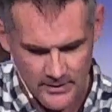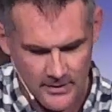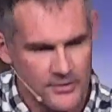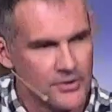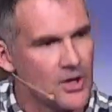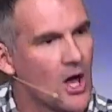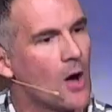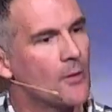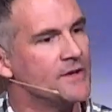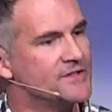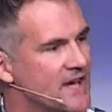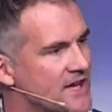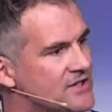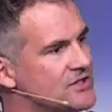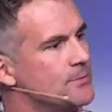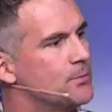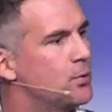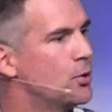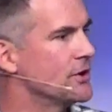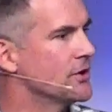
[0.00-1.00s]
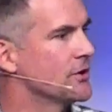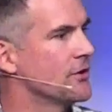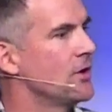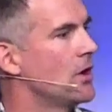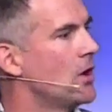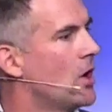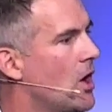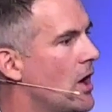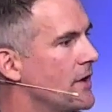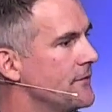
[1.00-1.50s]
No, he's actually putting it on the
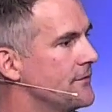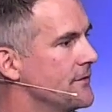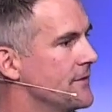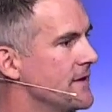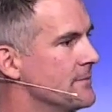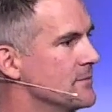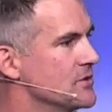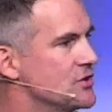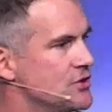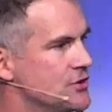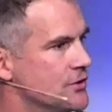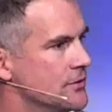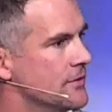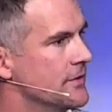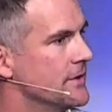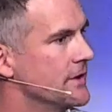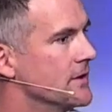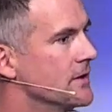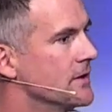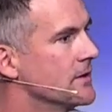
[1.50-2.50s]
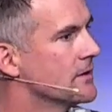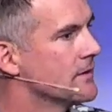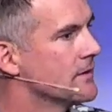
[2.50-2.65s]
line for their maturity.